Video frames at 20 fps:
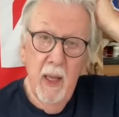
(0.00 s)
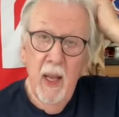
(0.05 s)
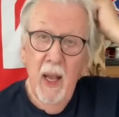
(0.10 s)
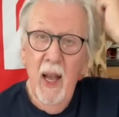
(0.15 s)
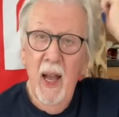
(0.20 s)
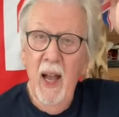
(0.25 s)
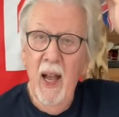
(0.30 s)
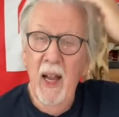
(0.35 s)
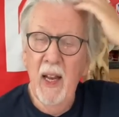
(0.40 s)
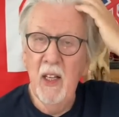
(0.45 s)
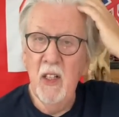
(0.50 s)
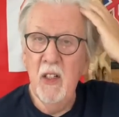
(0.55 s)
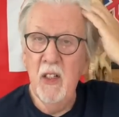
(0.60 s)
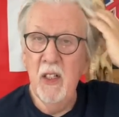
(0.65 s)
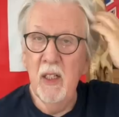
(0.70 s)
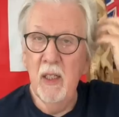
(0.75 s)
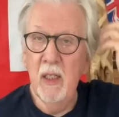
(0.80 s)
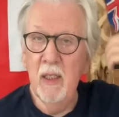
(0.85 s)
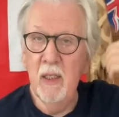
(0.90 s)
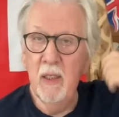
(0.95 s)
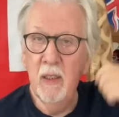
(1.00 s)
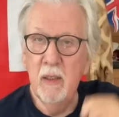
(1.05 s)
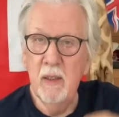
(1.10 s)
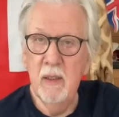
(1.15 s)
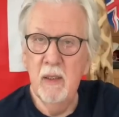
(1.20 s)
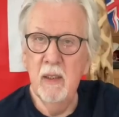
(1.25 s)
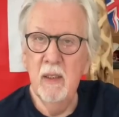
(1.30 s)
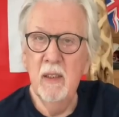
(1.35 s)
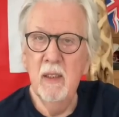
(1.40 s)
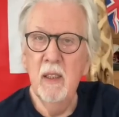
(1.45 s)
And the
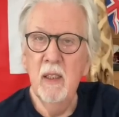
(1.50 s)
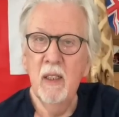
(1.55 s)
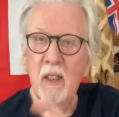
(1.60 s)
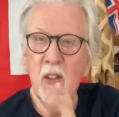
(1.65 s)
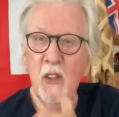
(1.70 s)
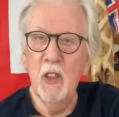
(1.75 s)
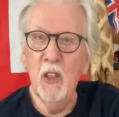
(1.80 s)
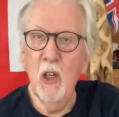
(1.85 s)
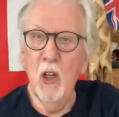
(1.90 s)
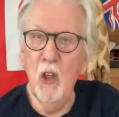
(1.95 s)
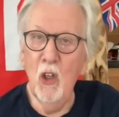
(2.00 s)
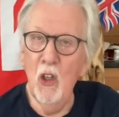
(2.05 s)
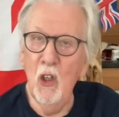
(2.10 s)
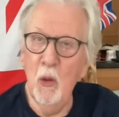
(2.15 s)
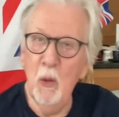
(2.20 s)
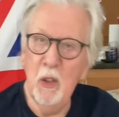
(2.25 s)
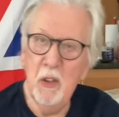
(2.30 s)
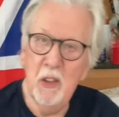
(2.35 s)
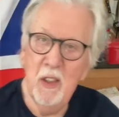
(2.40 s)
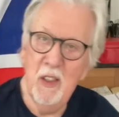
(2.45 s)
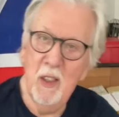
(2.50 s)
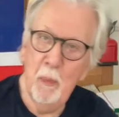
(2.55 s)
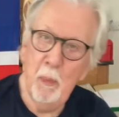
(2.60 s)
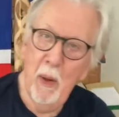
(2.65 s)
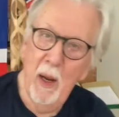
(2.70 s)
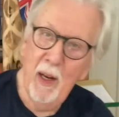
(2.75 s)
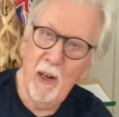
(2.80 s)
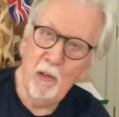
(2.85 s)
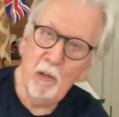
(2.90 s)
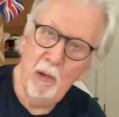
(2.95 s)
clue is in the
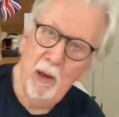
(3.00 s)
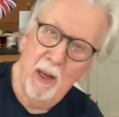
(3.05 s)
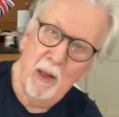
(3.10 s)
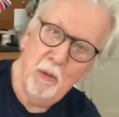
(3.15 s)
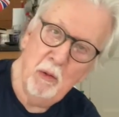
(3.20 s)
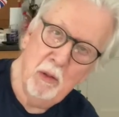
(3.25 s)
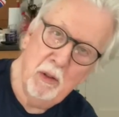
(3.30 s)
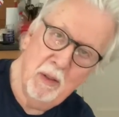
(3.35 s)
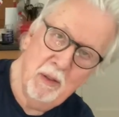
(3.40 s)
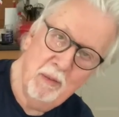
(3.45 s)
background.